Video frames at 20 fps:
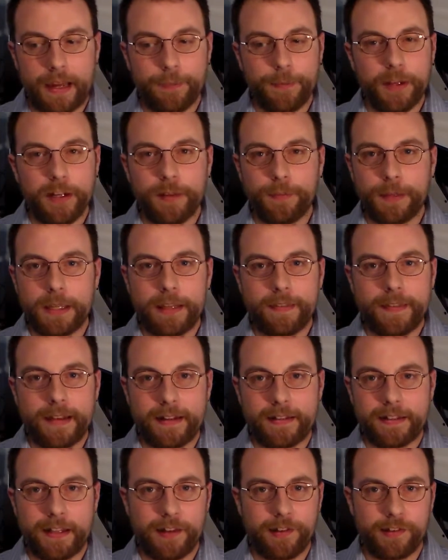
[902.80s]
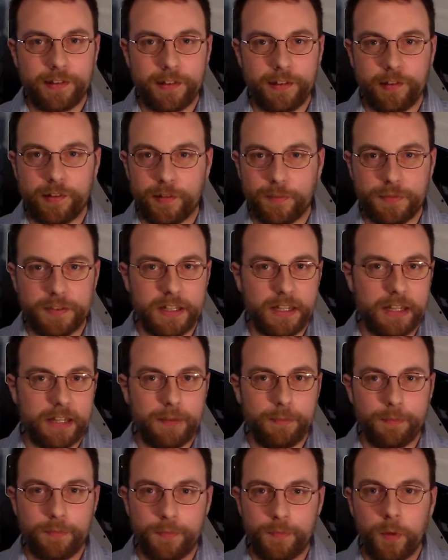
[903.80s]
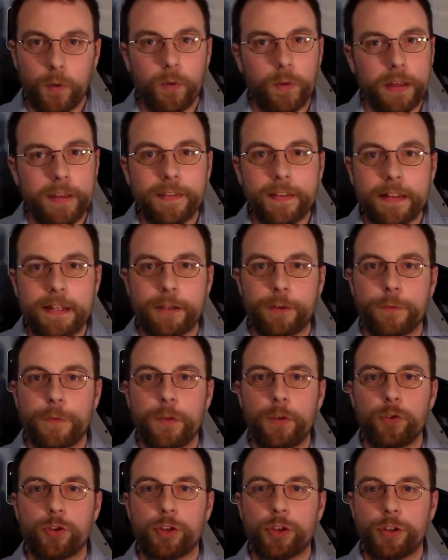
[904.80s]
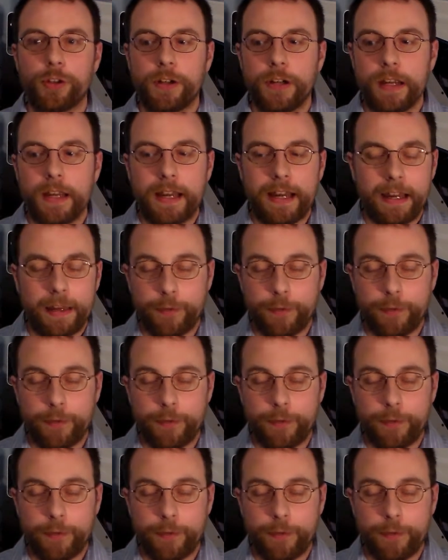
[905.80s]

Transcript: I'm gonna get that tested sometime in the near future.